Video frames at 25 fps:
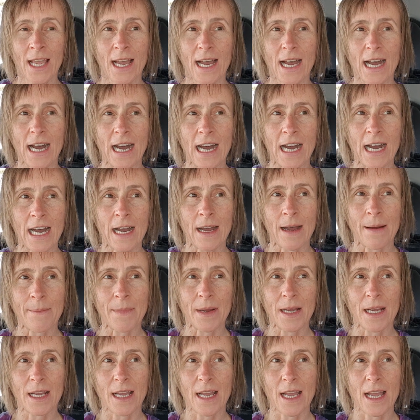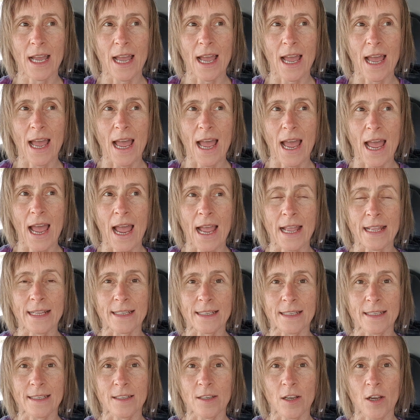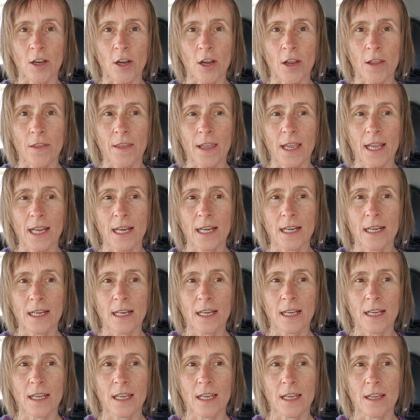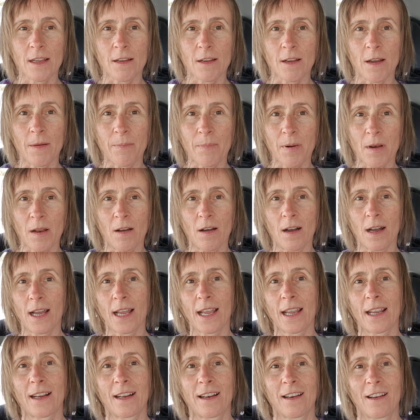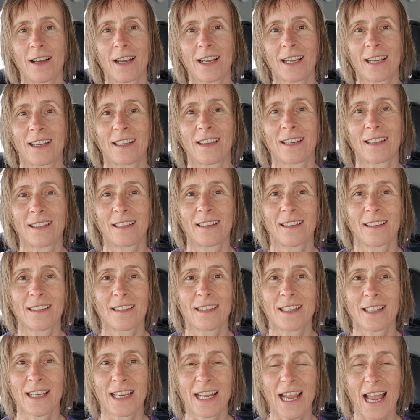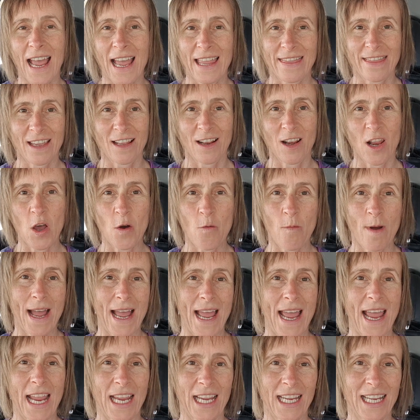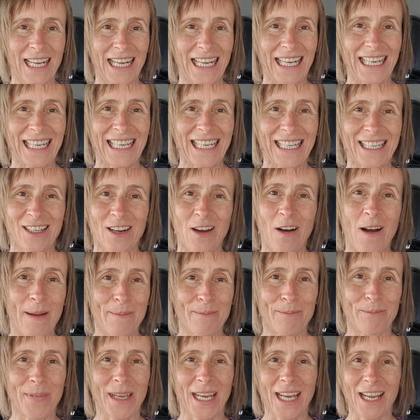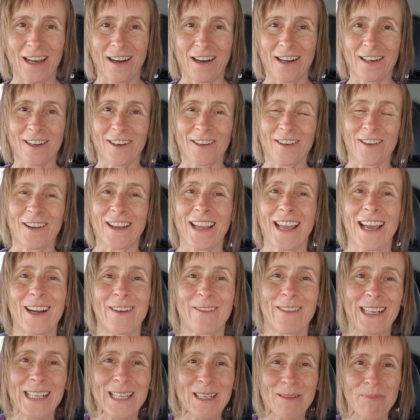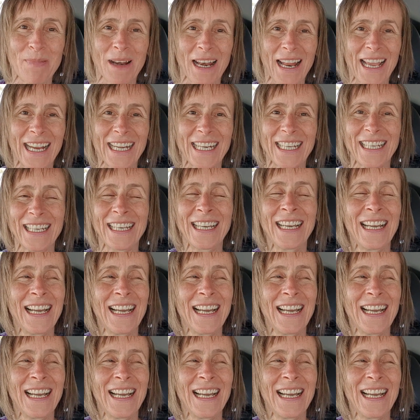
And so then you apply like the lower ankle-y type bit. I don't know how to explain it,